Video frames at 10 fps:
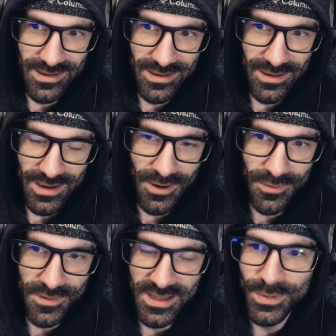I know that
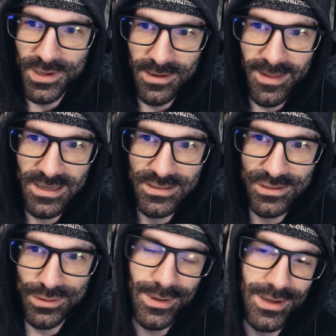he competed last
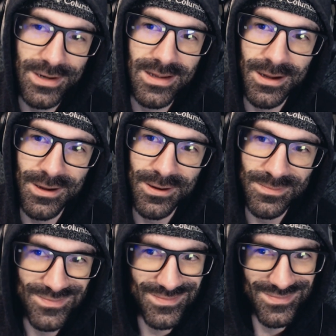year, but and
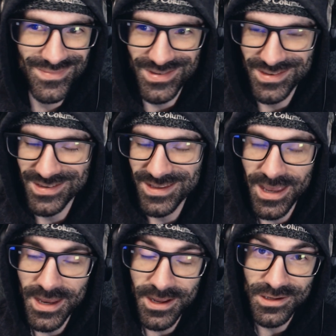
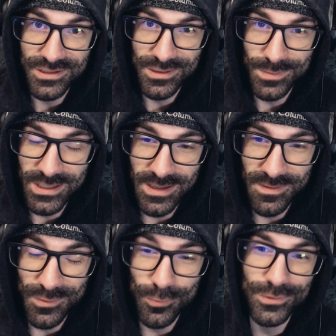he also competed at the
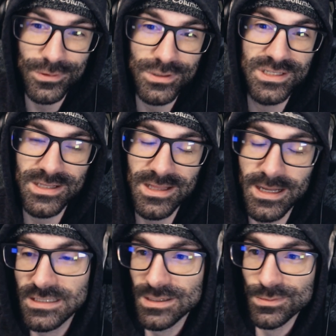Worlds
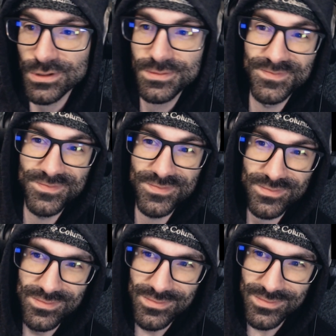last summer.
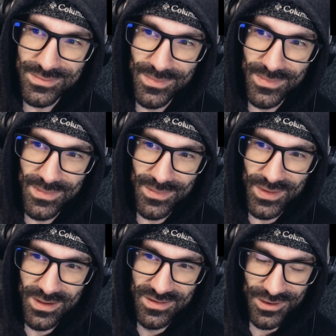
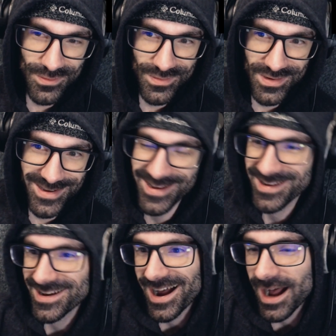So
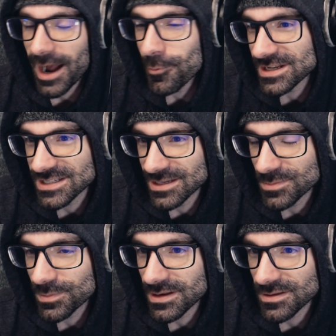I want to see him
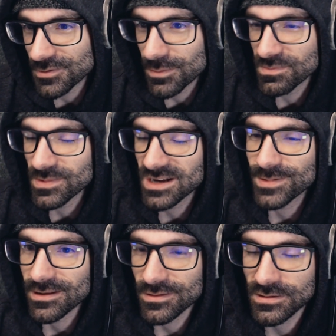compete in the Grand Beatbox
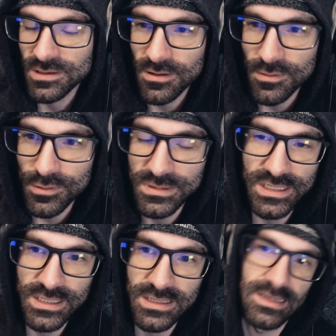battle in the solo loop
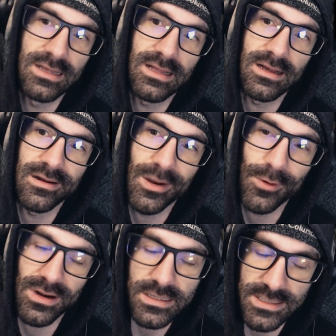scene. I
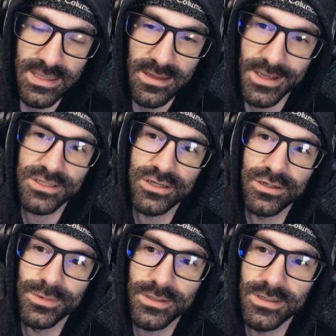wanted to see that last year,
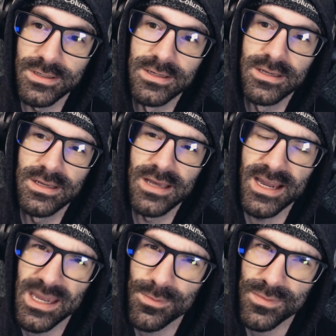but I
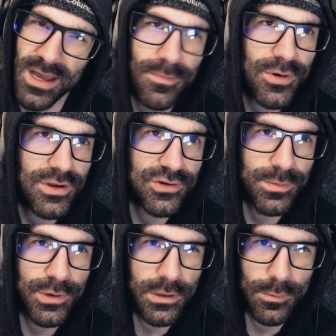can't. I'm pretty sure he
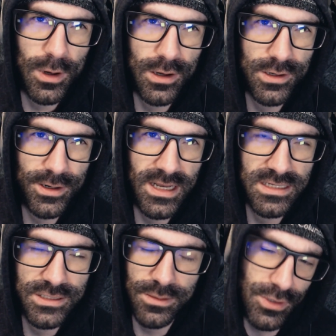put it a wild card last
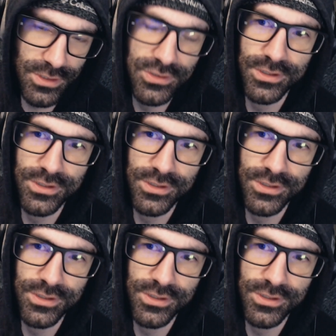year. I'm pretty sure